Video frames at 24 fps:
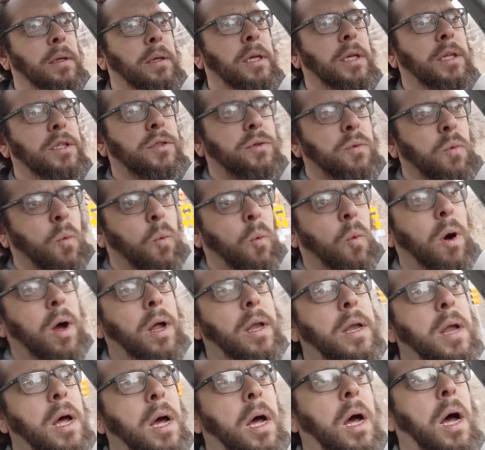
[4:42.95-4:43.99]
is
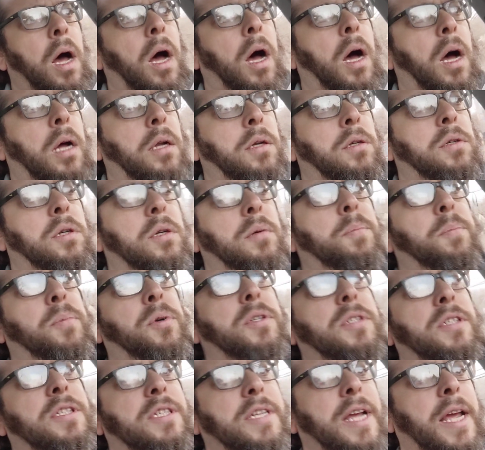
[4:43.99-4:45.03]

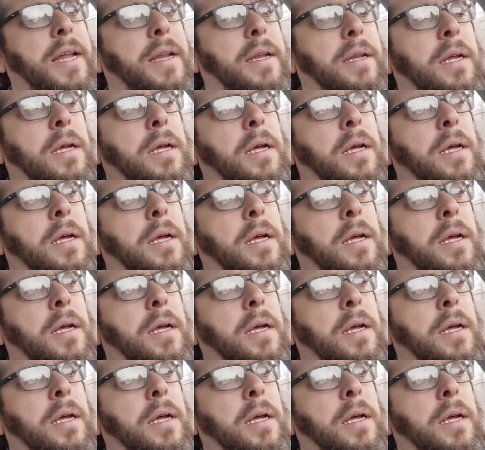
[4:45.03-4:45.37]
100%